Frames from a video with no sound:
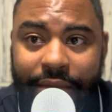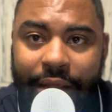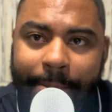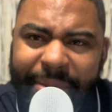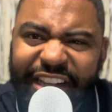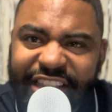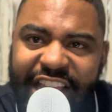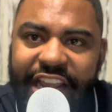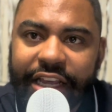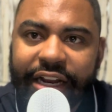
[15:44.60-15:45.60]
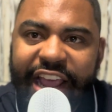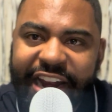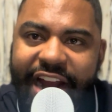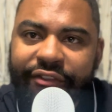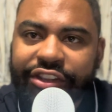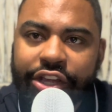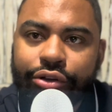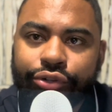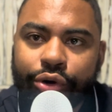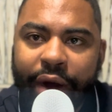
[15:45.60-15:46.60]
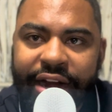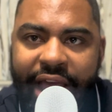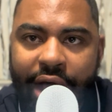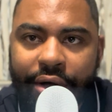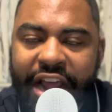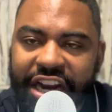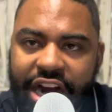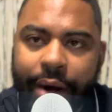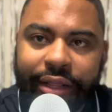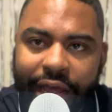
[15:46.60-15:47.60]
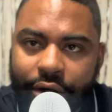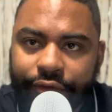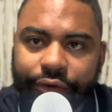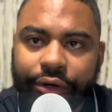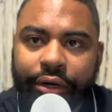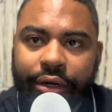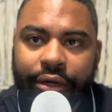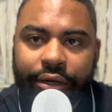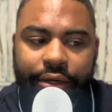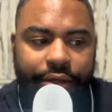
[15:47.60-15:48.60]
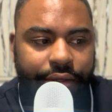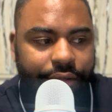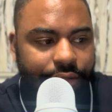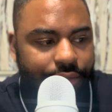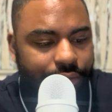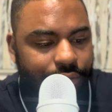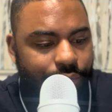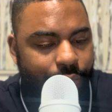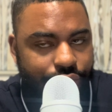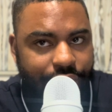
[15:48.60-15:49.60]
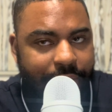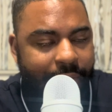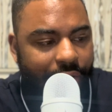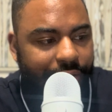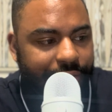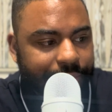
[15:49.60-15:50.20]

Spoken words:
But lead in everything you do right now and carry that over when you get married.